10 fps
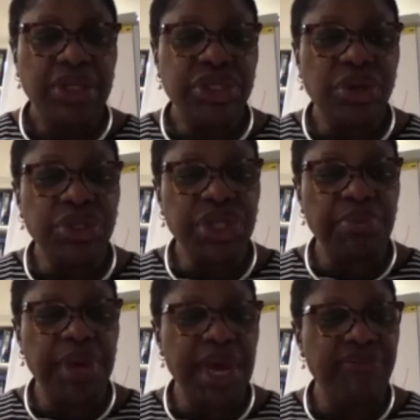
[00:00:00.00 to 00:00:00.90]
Social
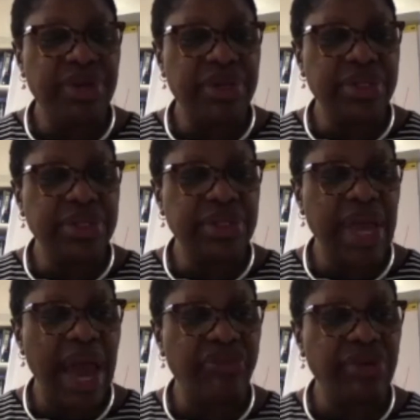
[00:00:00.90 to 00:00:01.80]
upheavals,
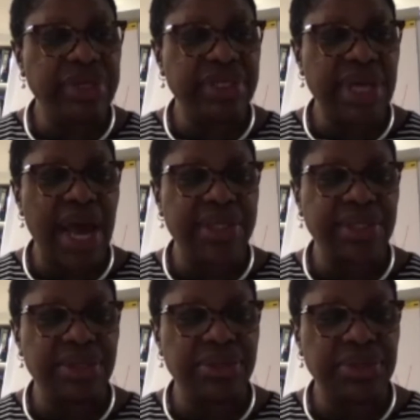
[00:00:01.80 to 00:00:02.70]
natural
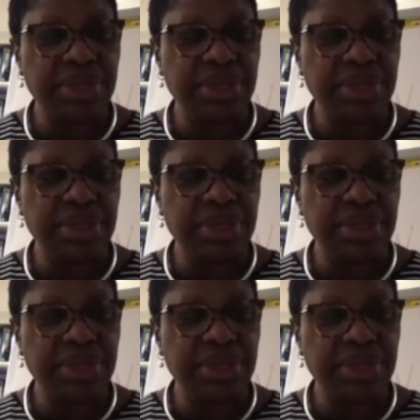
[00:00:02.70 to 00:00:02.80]
disasters,